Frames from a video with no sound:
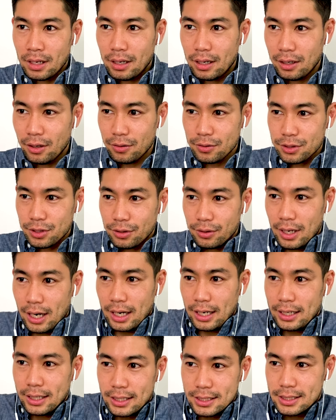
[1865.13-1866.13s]
And also,
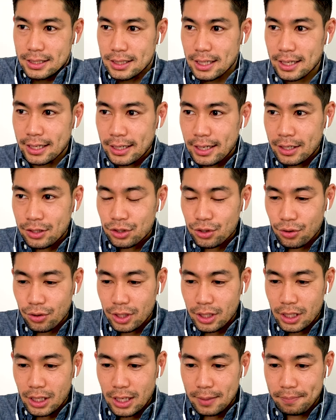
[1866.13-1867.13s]
I guess I
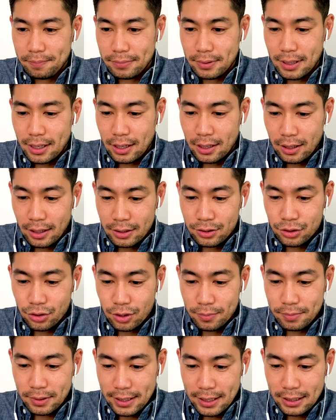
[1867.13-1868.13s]
enjoy
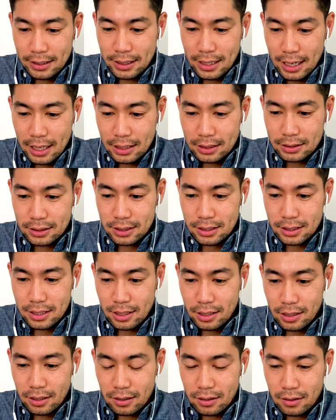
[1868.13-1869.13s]
playing characters
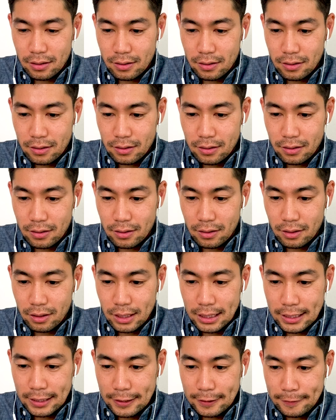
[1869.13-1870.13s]
that
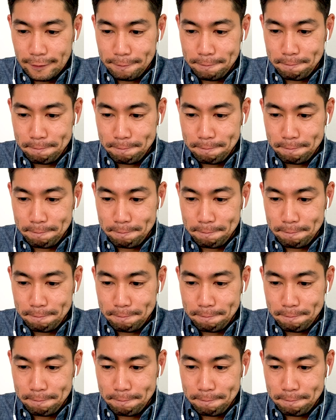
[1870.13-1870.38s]
are